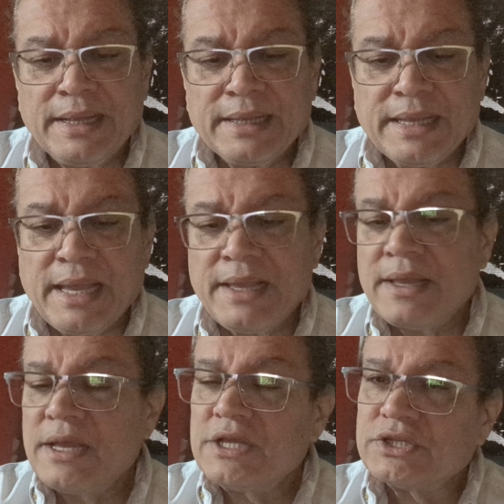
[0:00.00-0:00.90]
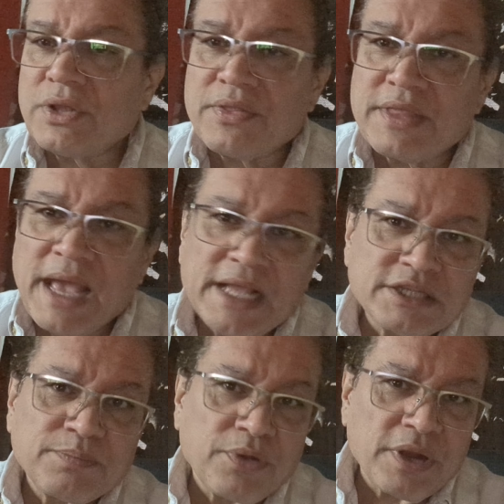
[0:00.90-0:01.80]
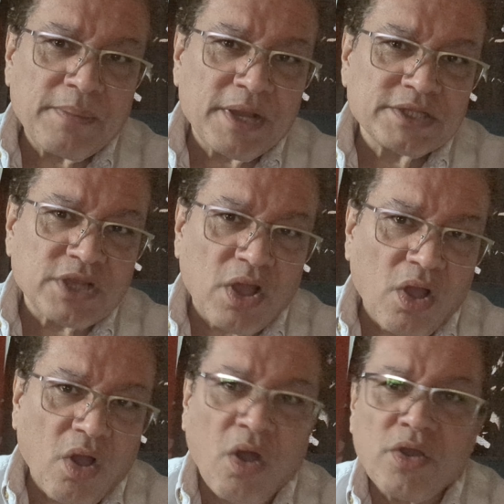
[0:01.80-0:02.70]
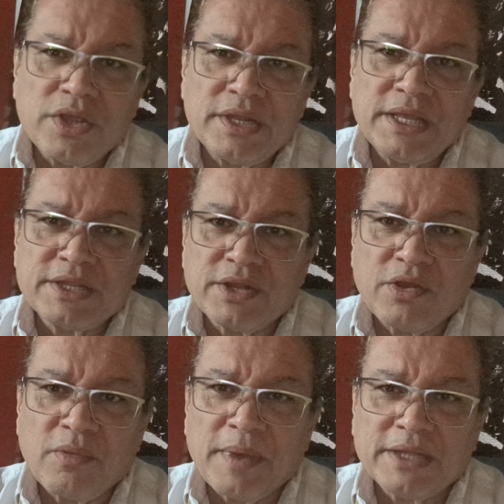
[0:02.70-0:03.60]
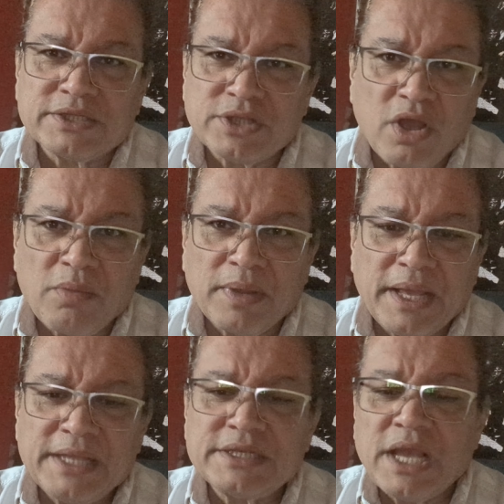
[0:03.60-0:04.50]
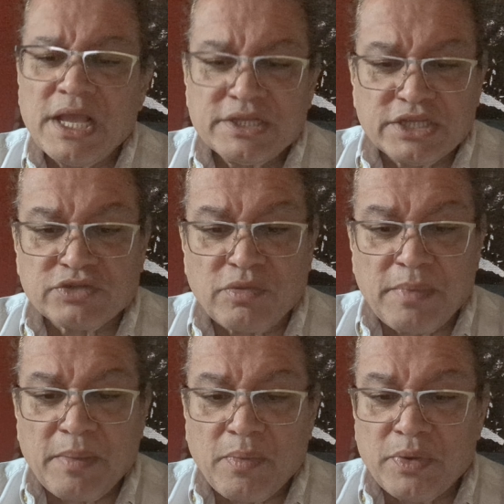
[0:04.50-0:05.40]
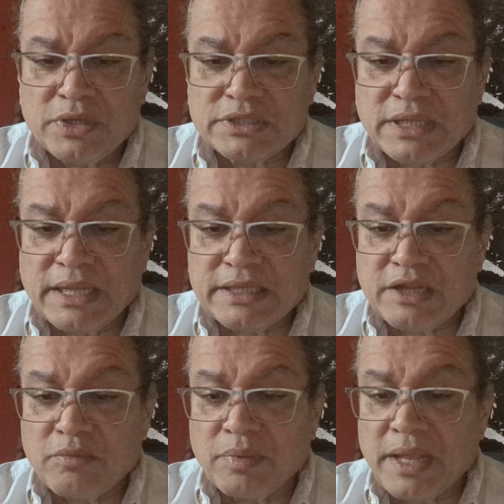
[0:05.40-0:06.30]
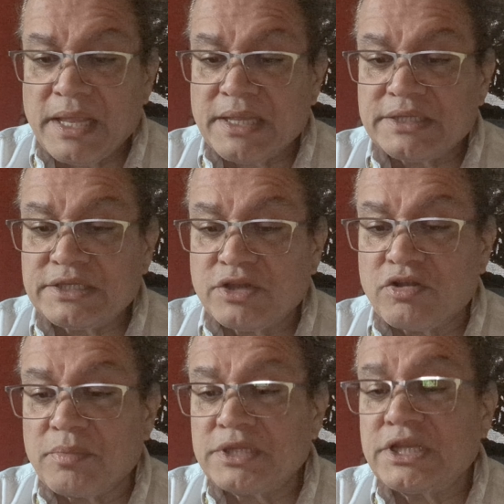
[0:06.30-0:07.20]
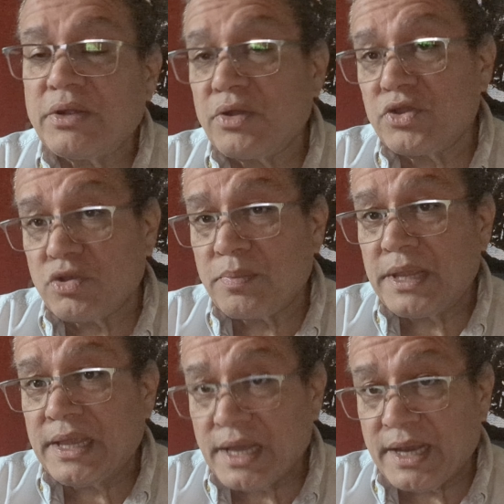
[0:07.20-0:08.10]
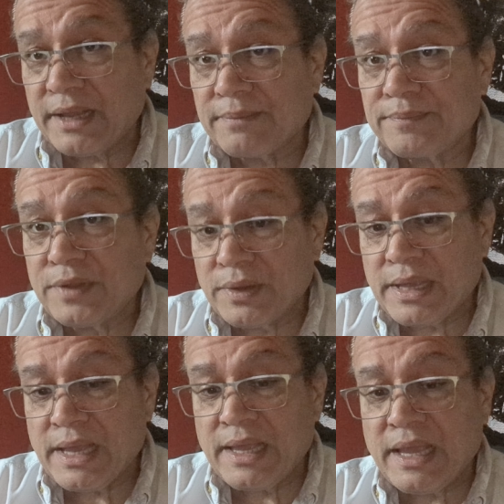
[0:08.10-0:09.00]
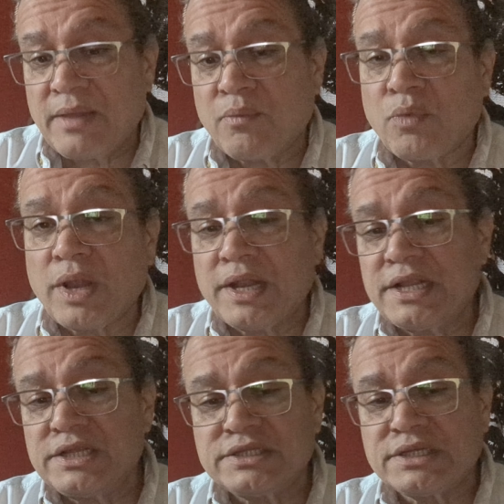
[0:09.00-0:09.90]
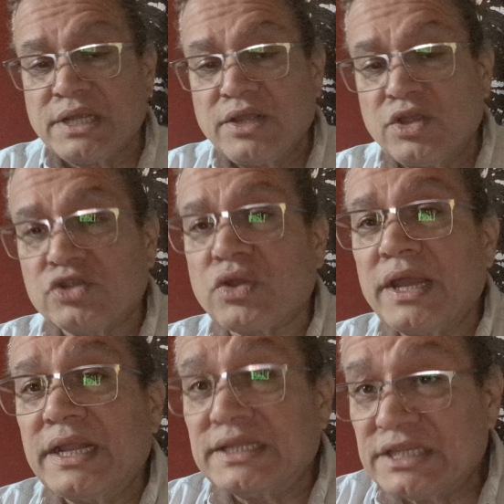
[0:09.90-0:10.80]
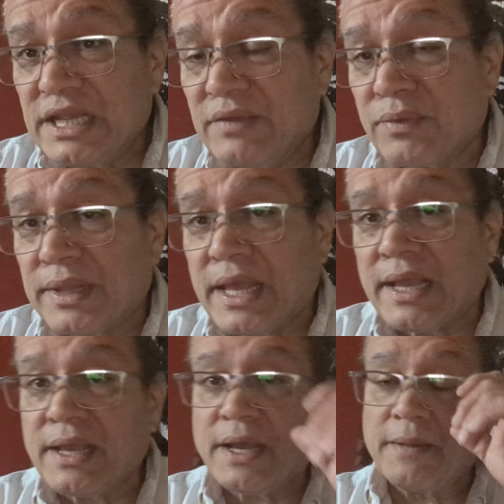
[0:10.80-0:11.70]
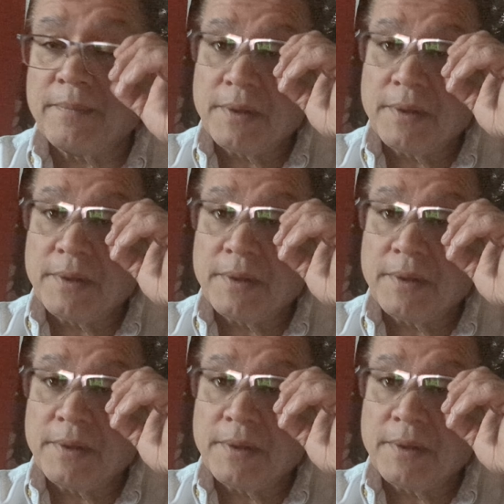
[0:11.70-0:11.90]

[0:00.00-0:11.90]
Okay, so that's pretty much all you need to know about saw blades. Just remember, when you're selecting a blade, consider the material you'll be cutting, okay, and what it is you're trying to achieve with that cut.